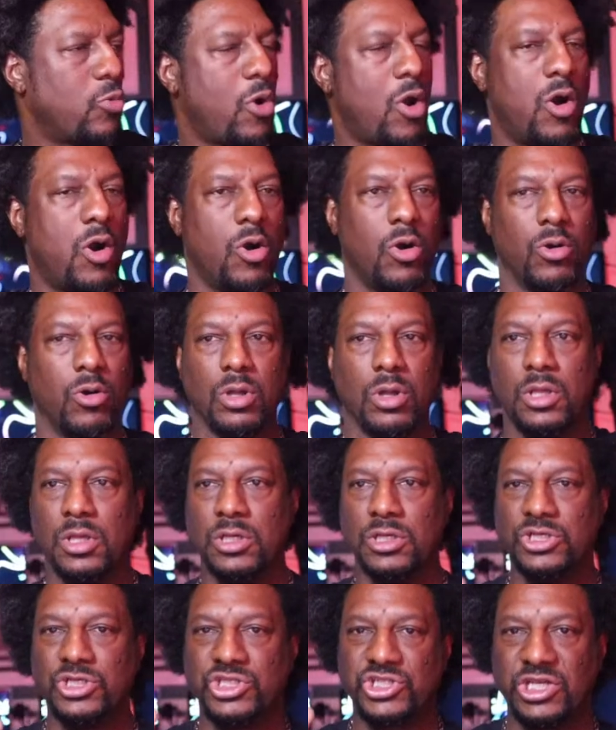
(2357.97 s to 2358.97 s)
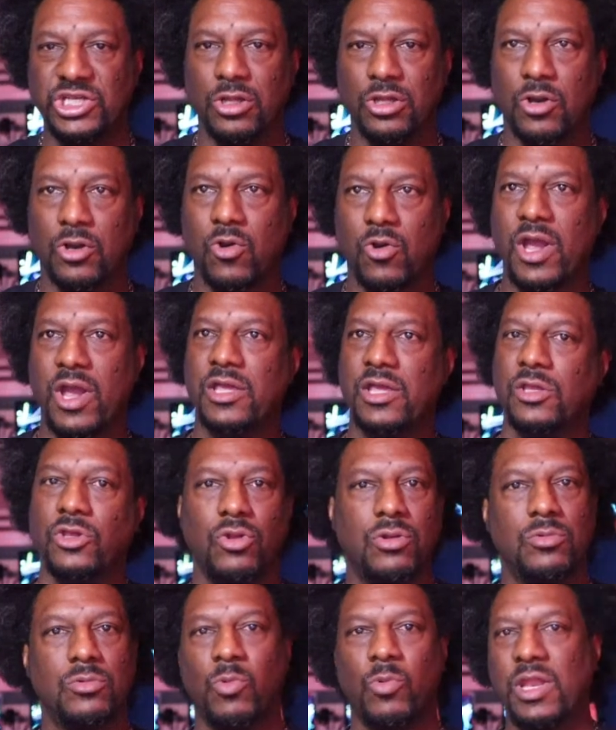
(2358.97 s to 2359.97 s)
wrong. She look crazy.
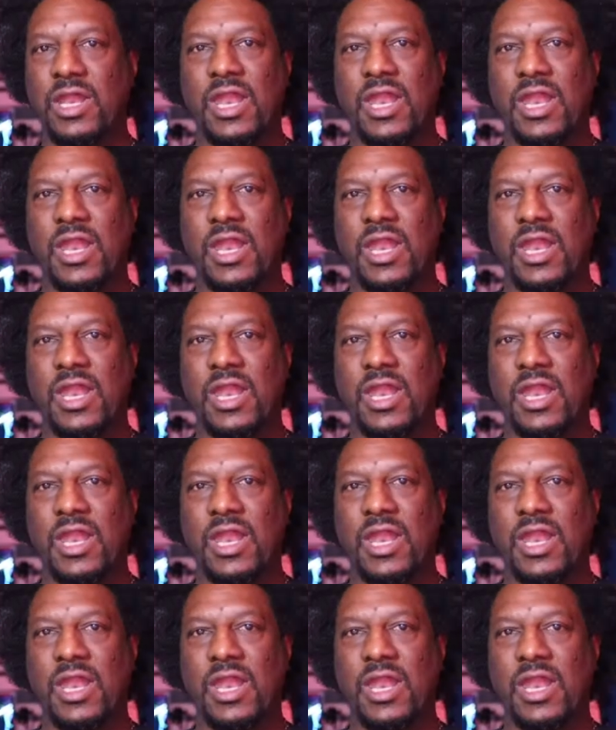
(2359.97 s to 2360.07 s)
We